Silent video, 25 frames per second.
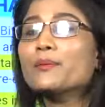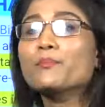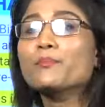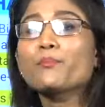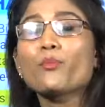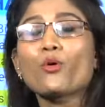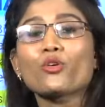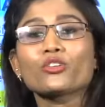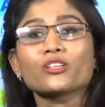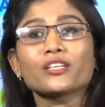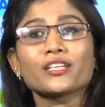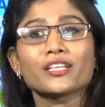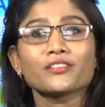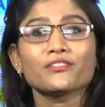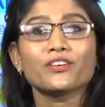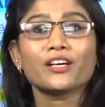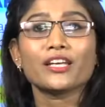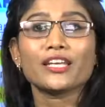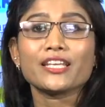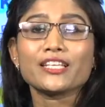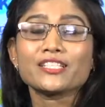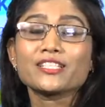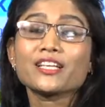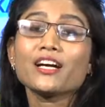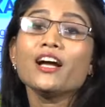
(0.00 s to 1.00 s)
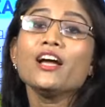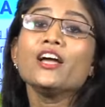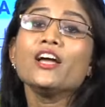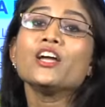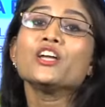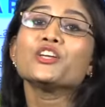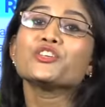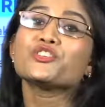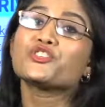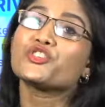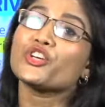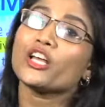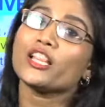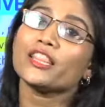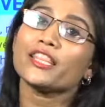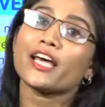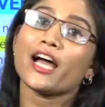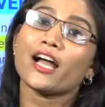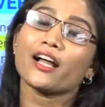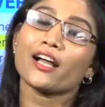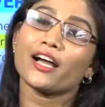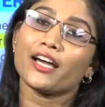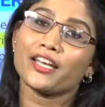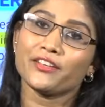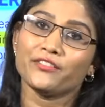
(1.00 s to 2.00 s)
important river, is a
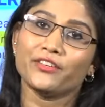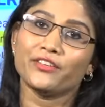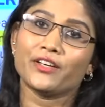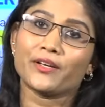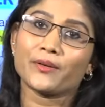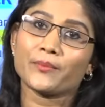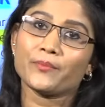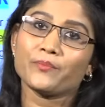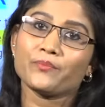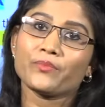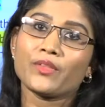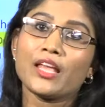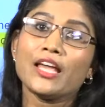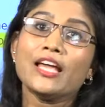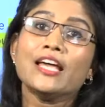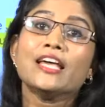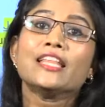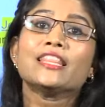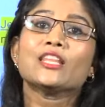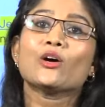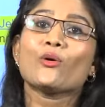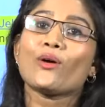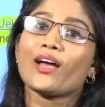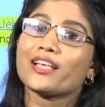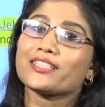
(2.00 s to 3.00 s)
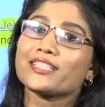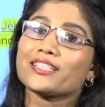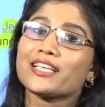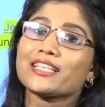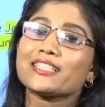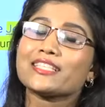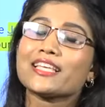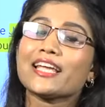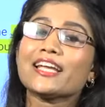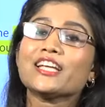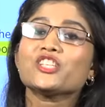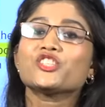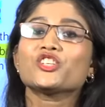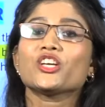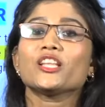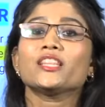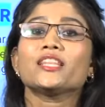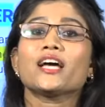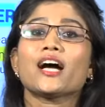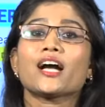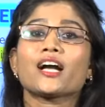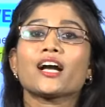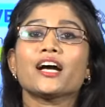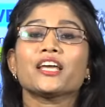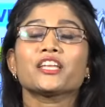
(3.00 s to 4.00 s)
Jaldhaka river. Now, as I said,
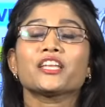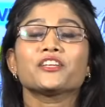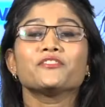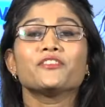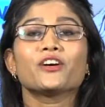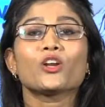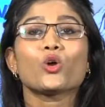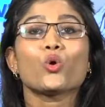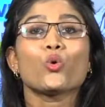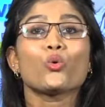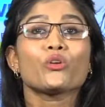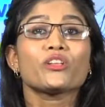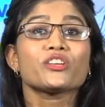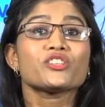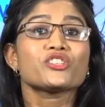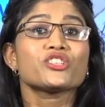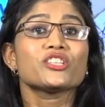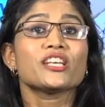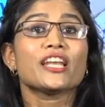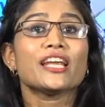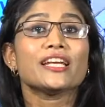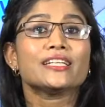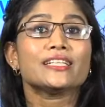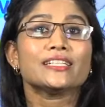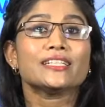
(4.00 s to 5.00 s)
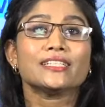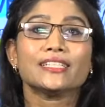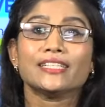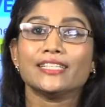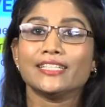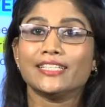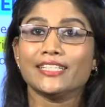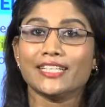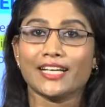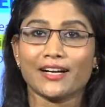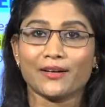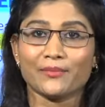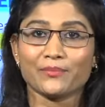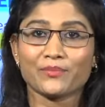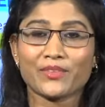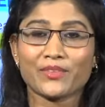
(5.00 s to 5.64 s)
Jaldhaka river originate in India,